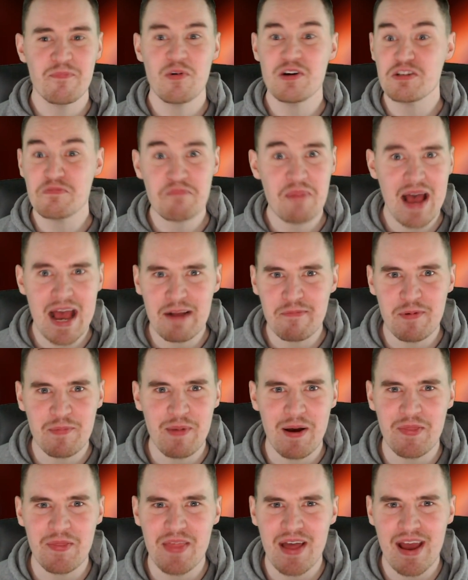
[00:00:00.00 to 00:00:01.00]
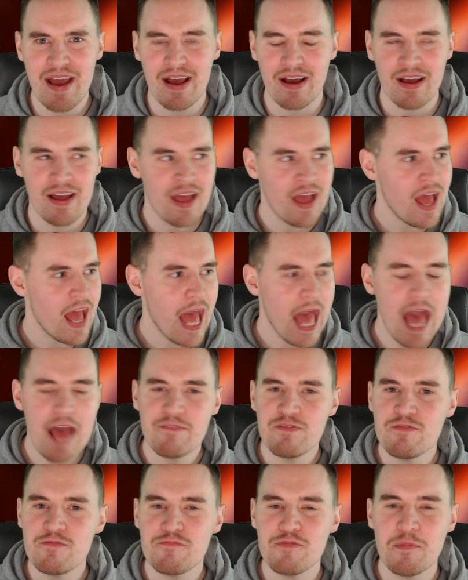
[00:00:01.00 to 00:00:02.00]
bad about that?
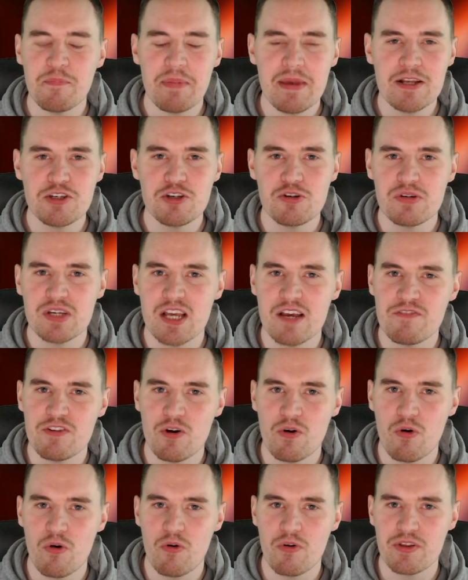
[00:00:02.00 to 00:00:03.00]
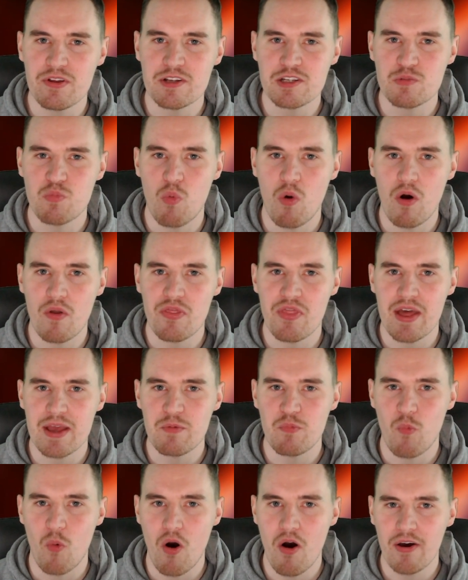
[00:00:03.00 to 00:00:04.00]
Heaven forbid you give your audience what they
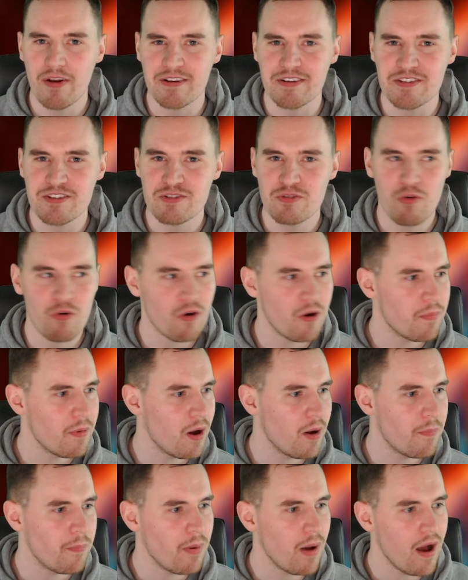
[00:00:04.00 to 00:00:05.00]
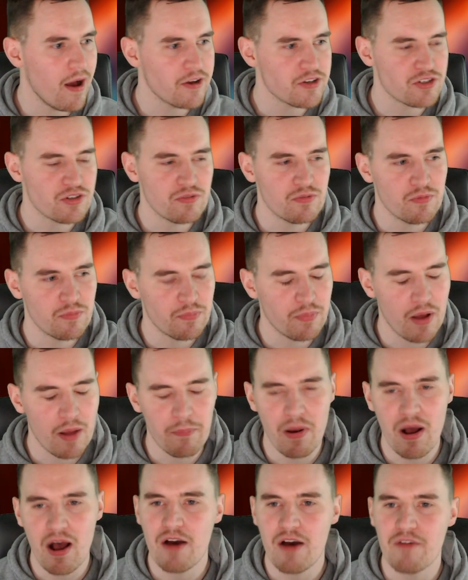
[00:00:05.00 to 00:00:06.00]
want, or a part
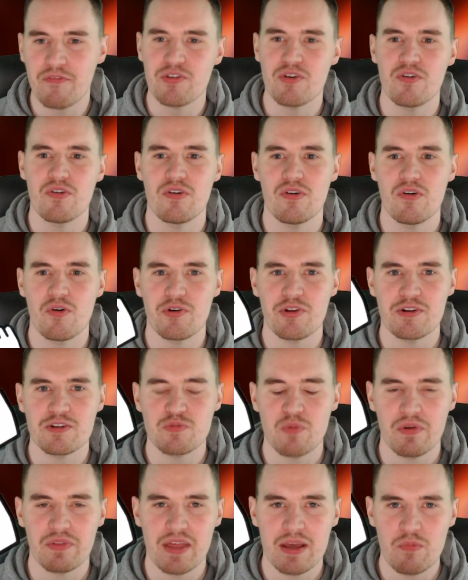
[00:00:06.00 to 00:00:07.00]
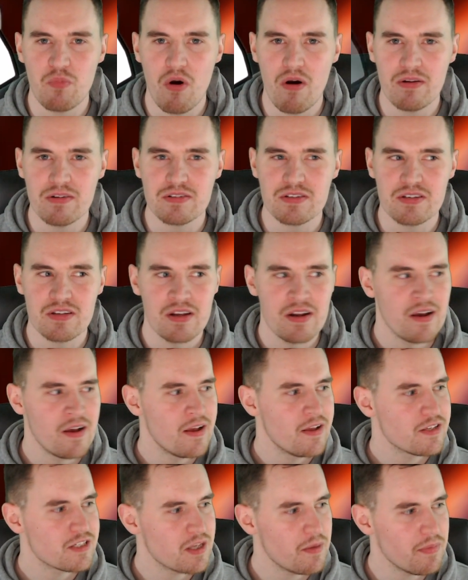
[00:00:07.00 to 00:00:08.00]
of your audience what they want.
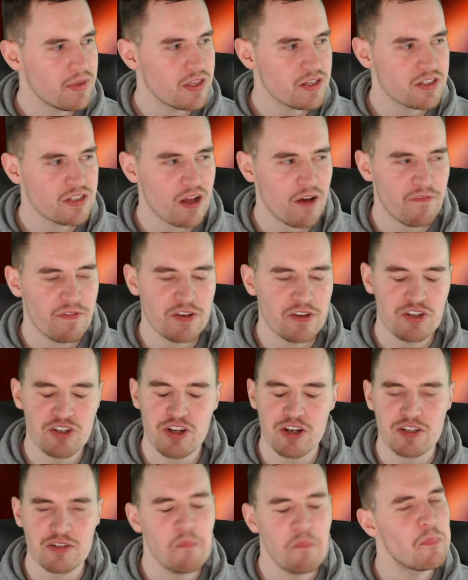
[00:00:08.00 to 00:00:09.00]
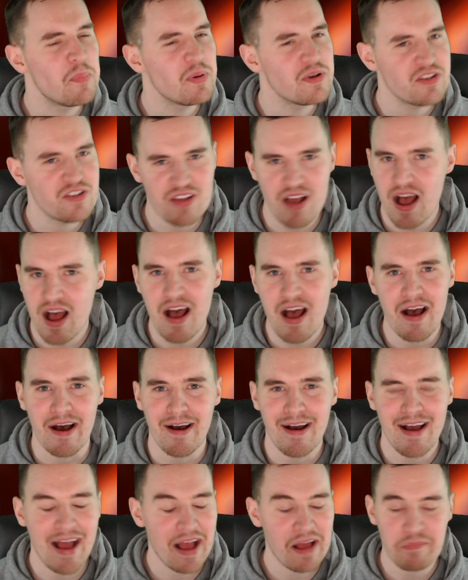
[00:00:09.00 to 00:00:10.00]
Some of the stuff is just bizarre,
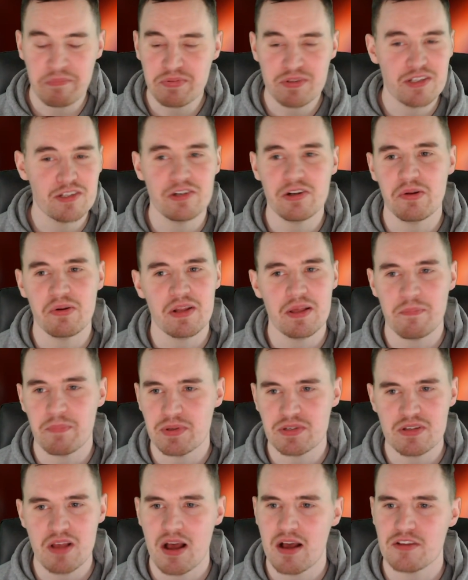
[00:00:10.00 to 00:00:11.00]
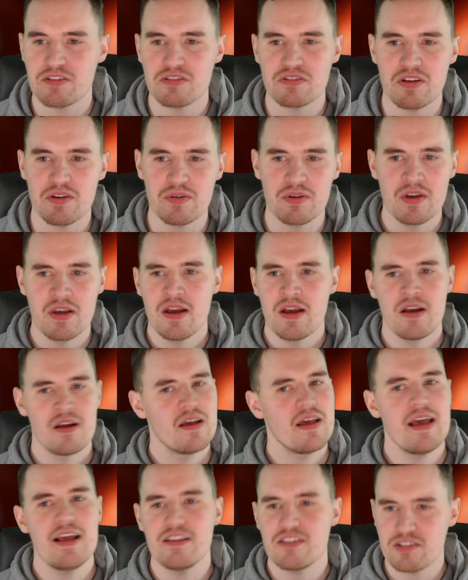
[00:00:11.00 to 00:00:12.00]
absolutely bizarre. So
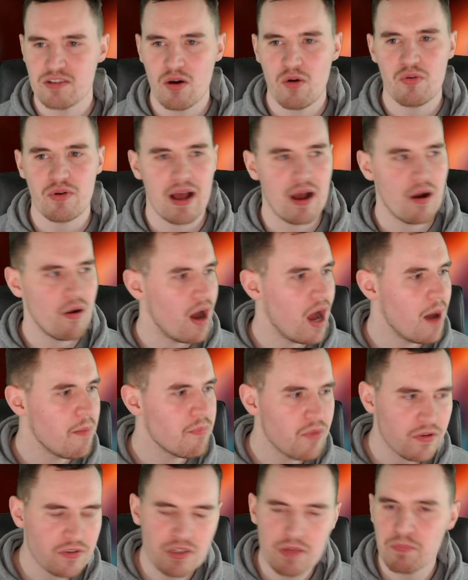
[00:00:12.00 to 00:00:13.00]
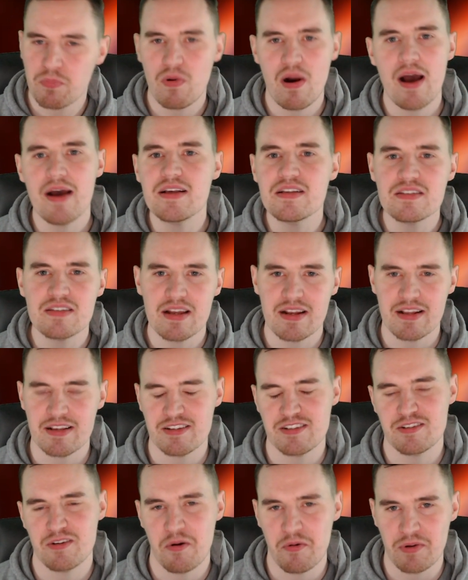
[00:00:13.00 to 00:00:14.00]
it sold out. I'm not surprised that it
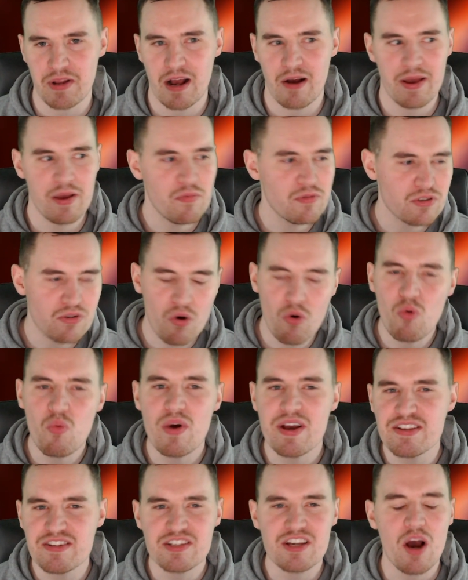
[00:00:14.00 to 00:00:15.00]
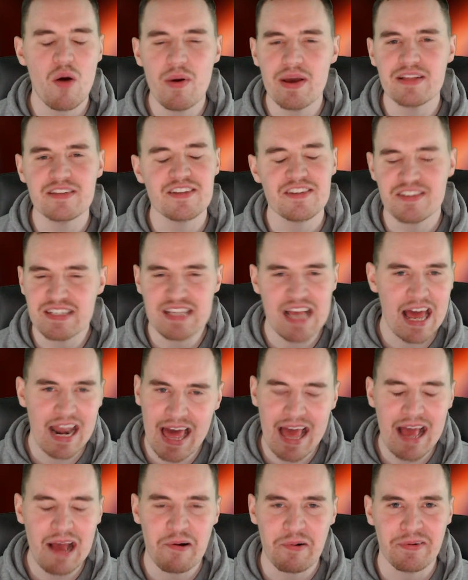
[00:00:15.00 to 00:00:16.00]
sold out. It was always going to sell
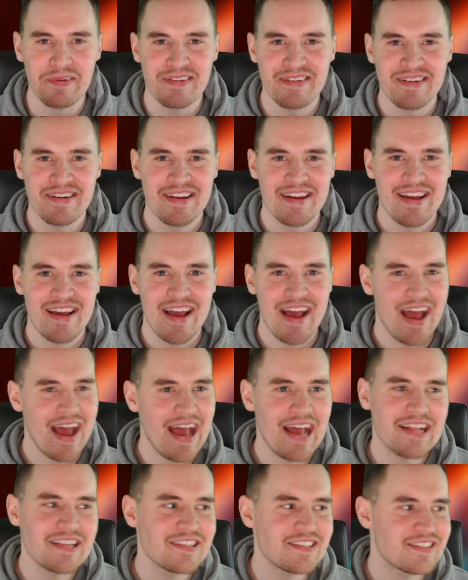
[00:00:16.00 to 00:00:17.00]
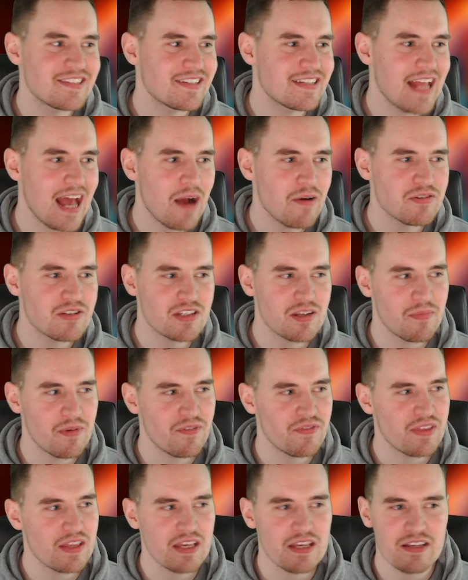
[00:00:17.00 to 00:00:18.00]
out. And now some
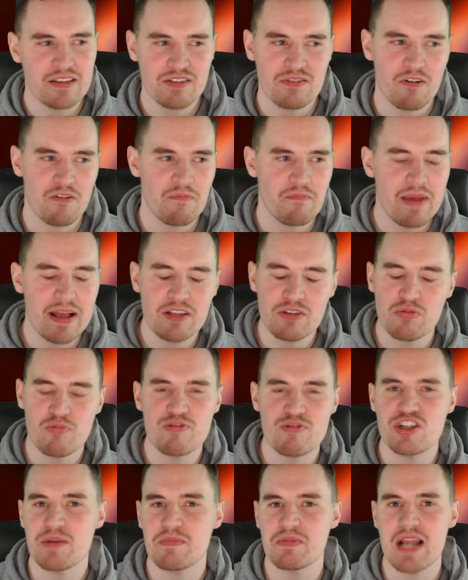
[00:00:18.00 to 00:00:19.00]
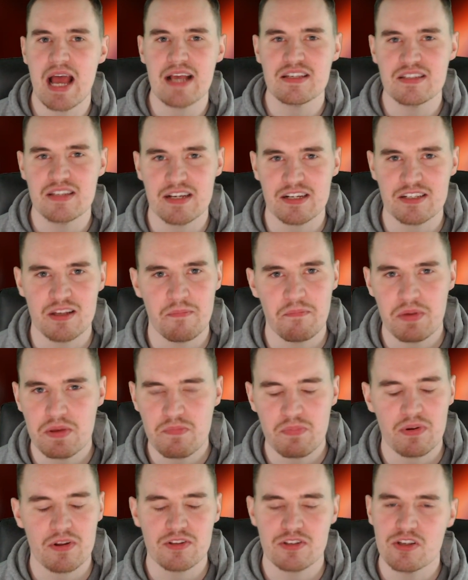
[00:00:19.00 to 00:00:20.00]
of the sort of mental gymnastics some
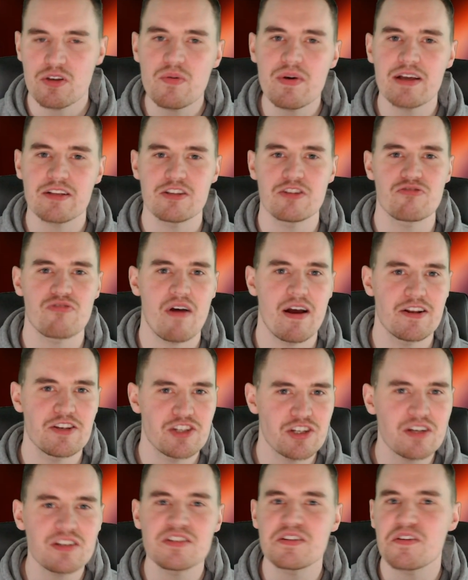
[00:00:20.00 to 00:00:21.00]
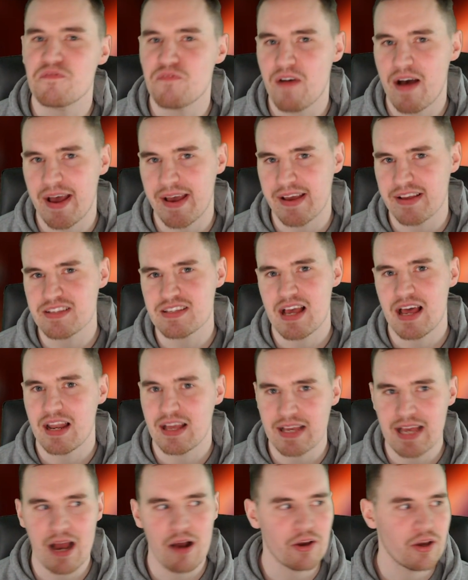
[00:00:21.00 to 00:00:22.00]
people are doing to try and justify it
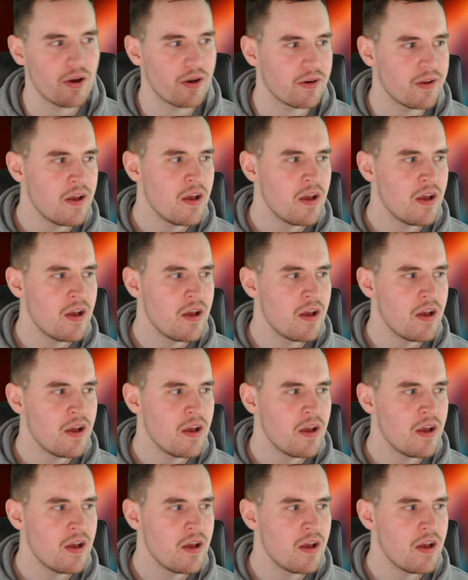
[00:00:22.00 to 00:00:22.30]
selling out, going,